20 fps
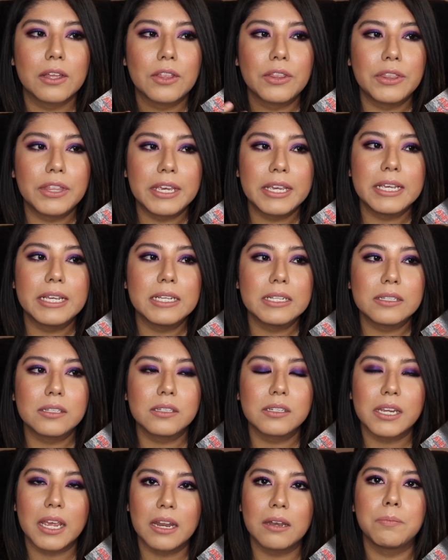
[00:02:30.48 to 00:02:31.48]

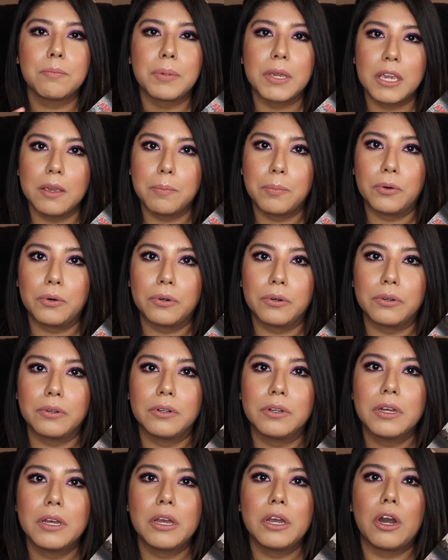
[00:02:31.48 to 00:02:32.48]
these 10
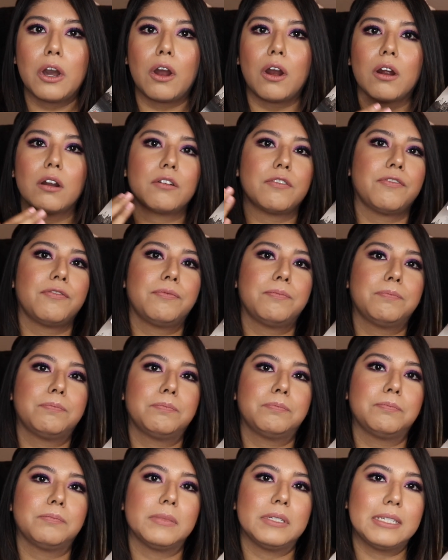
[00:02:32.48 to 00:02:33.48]
people are
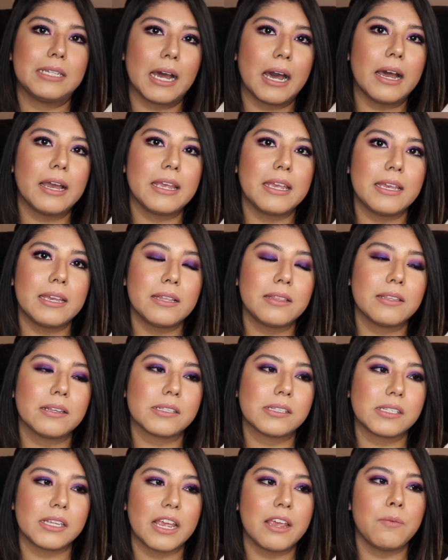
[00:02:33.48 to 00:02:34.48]
dying the
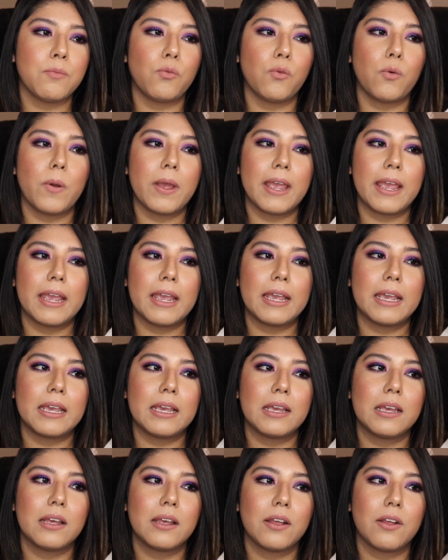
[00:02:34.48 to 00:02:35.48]
same
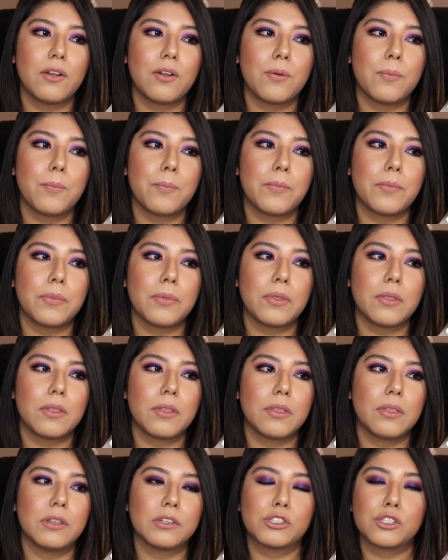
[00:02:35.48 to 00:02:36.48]
way
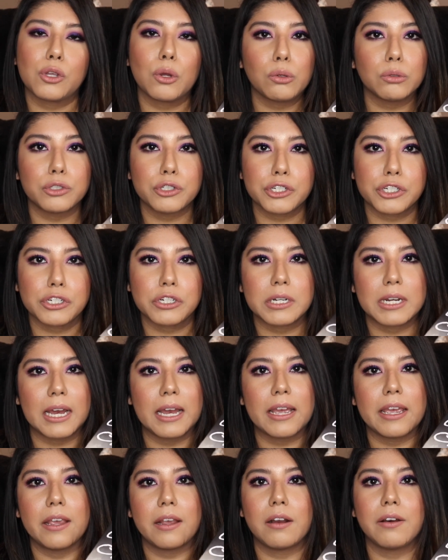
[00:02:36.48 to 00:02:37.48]
the soldiers are
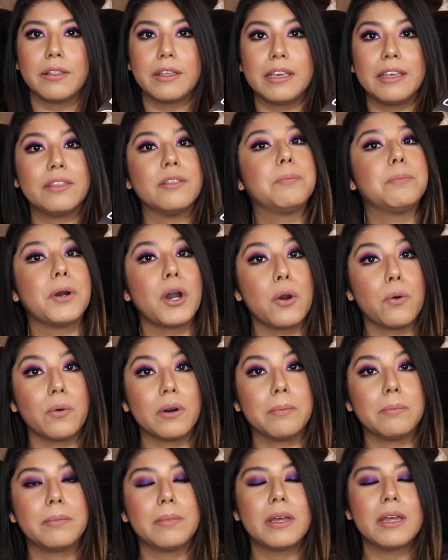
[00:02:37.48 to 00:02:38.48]
dying in the
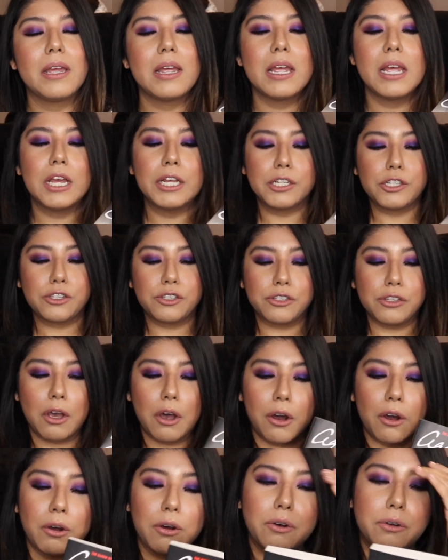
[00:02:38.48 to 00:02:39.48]
poem.
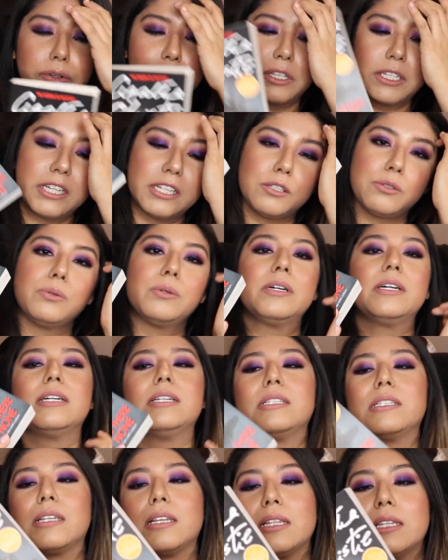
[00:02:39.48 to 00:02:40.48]
So this
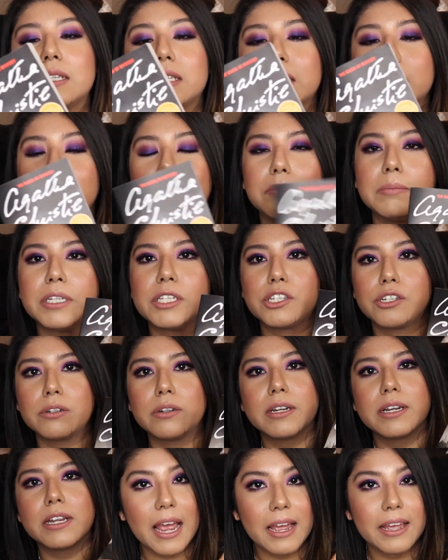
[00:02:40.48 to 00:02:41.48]
is a
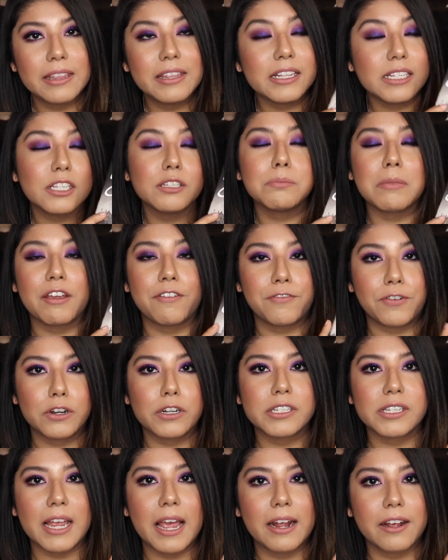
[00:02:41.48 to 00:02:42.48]
mystery. This is my
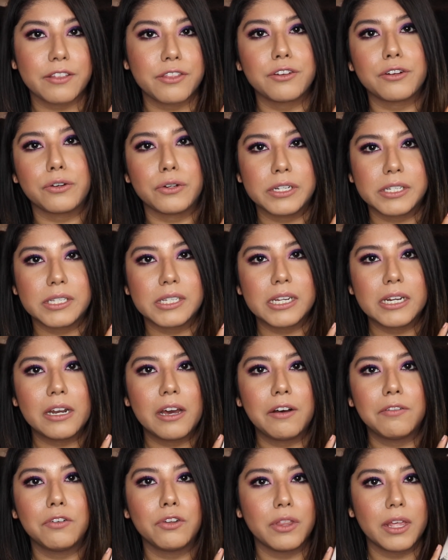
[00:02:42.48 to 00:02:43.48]
first Agatha Christie
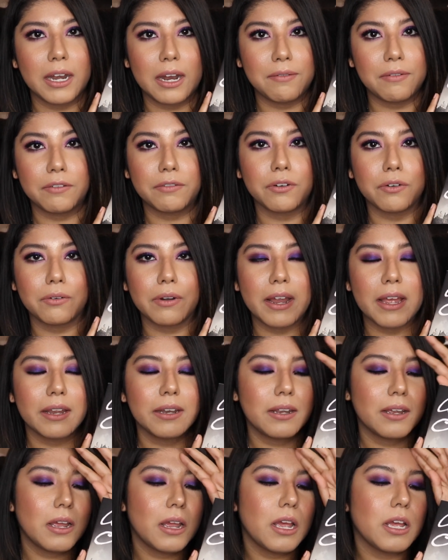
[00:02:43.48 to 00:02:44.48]
novel that I've ever
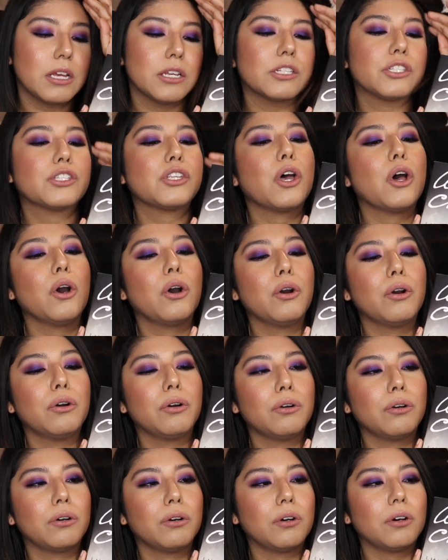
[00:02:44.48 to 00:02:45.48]
read.
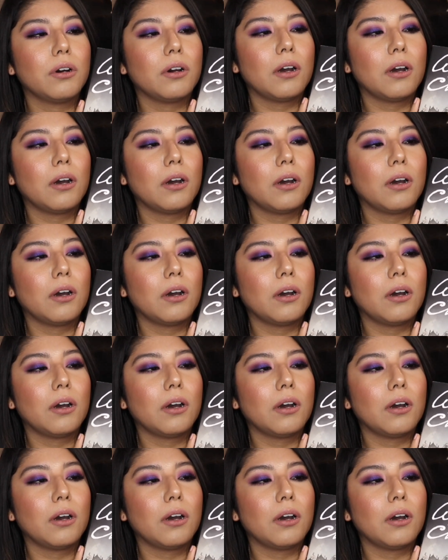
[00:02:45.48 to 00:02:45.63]
So